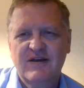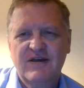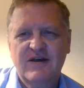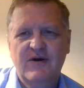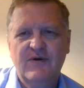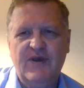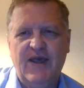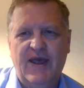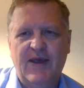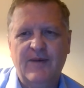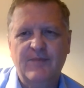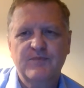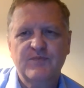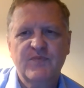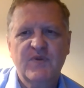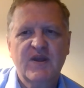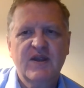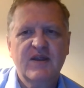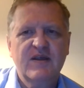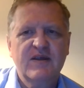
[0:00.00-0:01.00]
Okay,
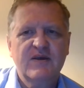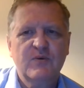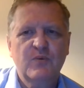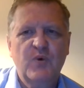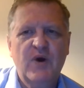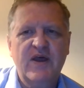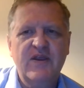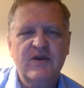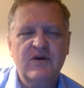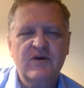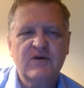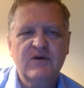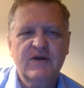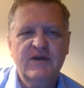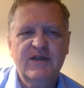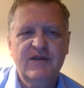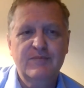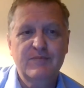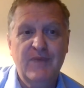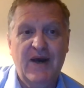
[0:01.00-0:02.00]
whether
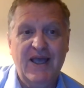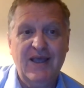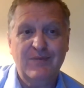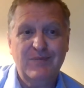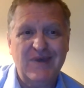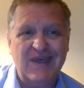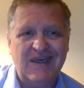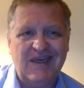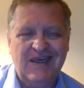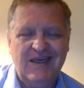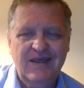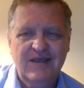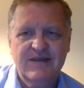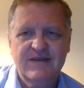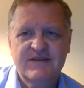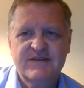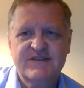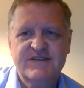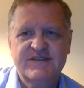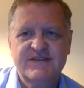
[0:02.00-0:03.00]
it might be.
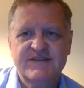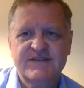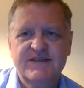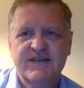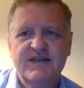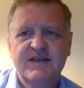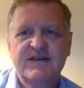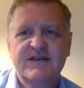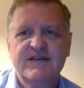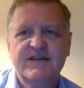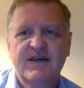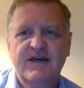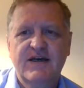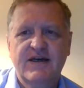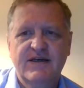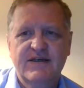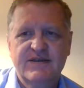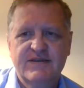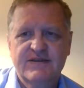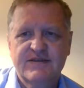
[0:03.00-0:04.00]
This is
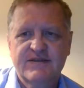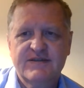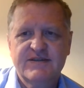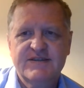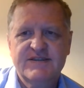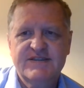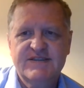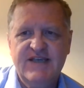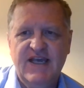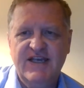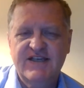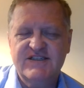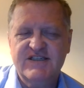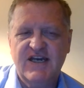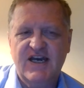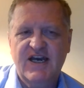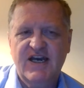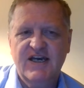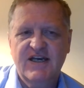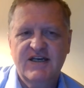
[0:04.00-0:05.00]

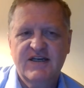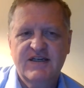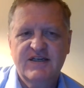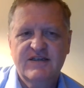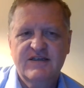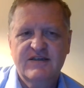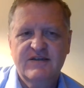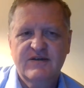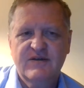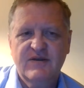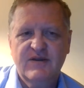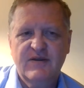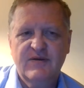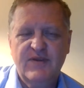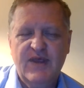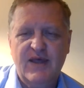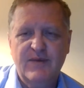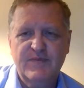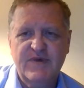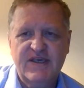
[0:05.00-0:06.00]
seja.
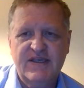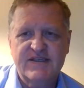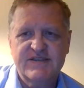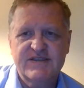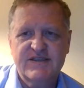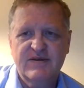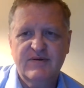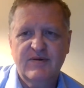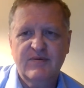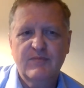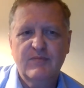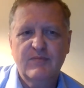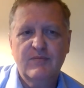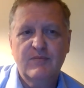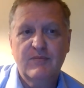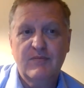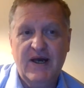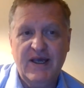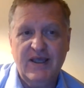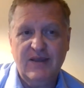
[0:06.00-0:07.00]
That means
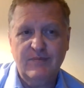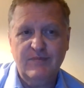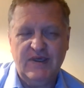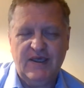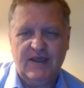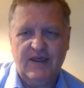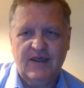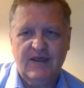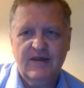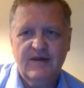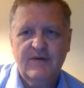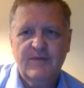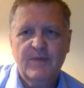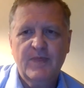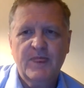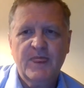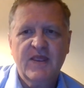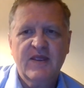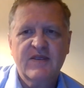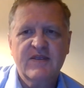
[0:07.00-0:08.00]
might be.
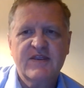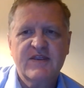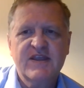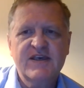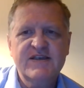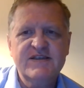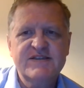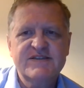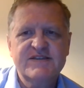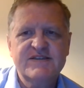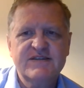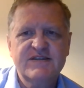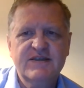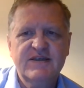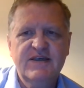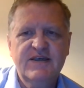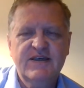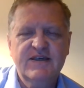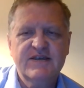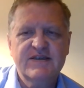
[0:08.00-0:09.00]
This
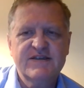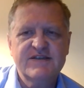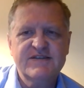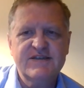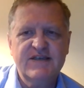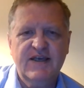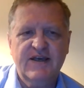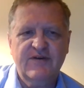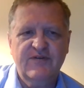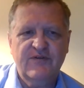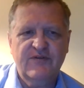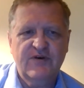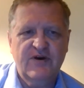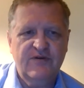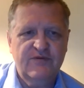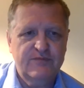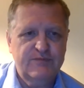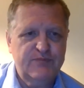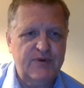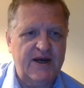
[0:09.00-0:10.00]
is a
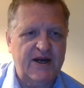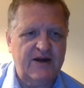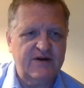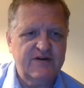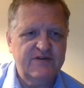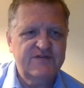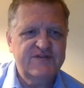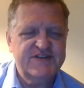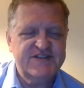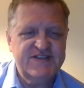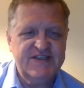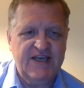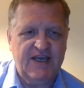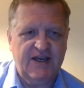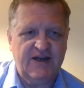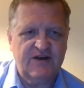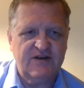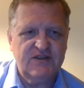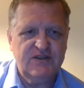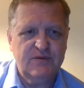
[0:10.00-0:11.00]
part of
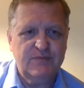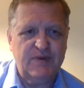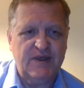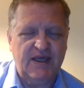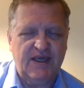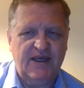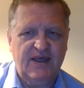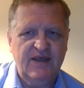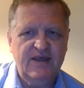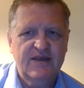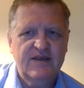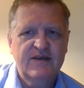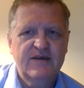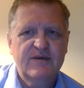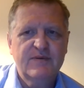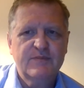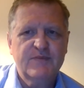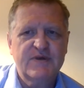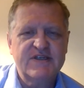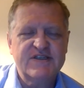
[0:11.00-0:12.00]
ser, to be,
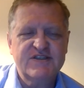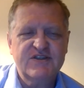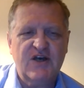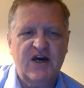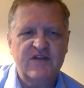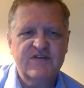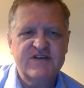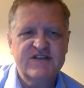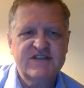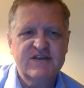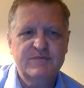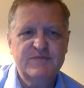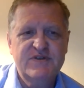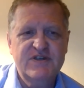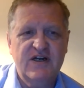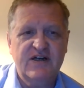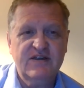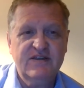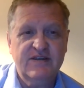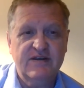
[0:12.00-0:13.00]
but it's called the
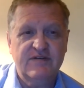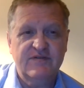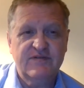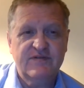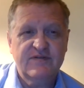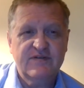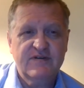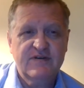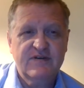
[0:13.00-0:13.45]
subjunctive.